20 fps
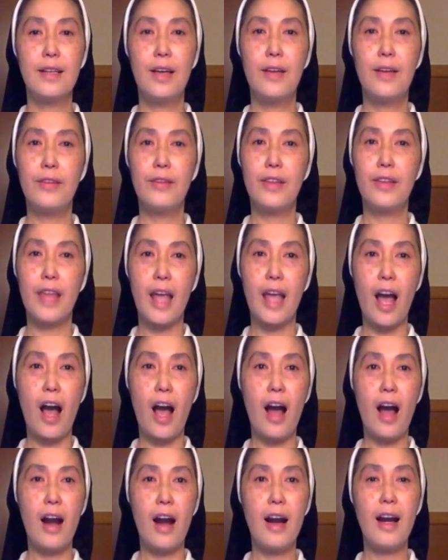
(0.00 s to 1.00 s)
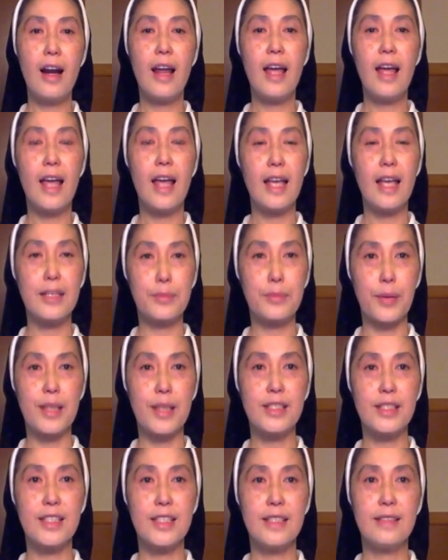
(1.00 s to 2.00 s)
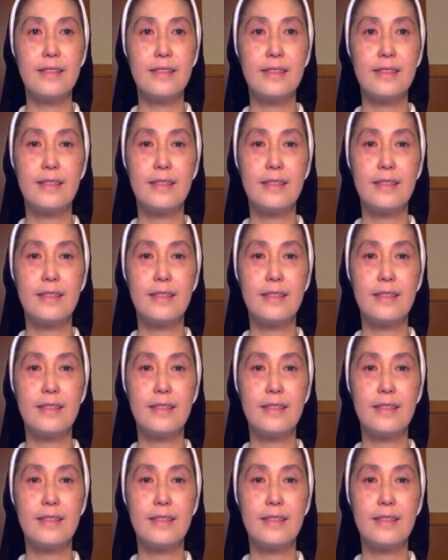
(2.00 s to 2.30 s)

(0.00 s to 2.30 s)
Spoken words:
for they are expression